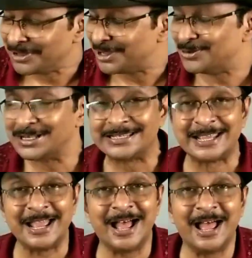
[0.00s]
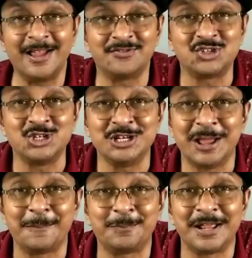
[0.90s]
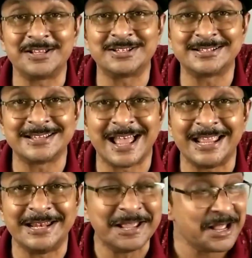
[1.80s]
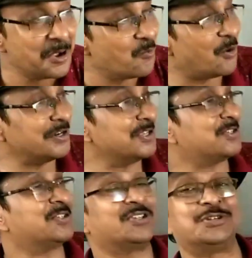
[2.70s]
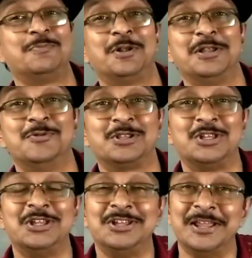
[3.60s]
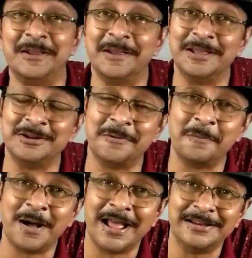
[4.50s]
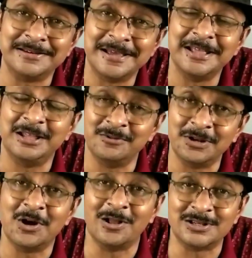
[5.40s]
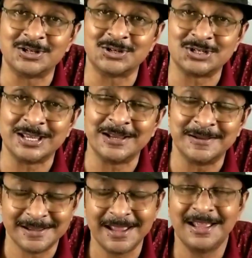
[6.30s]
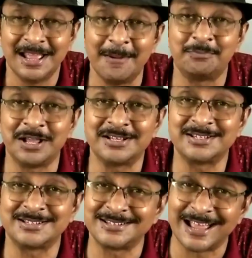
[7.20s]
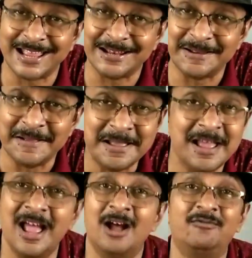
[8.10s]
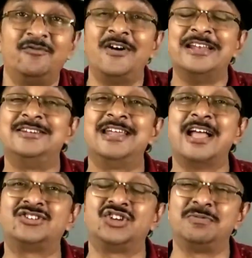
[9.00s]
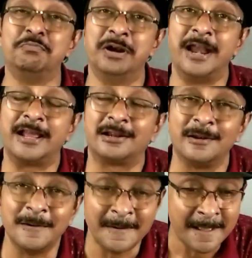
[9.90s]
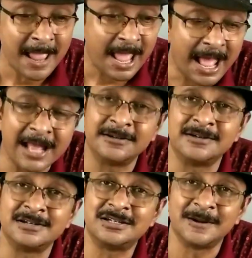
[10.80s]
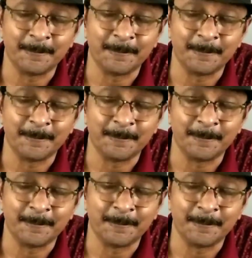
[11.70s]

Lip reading: He will say, I have seen a plus sign. What is the symbol you are thinking in your mind? He will also say a plus sign. A fantastic miracle. And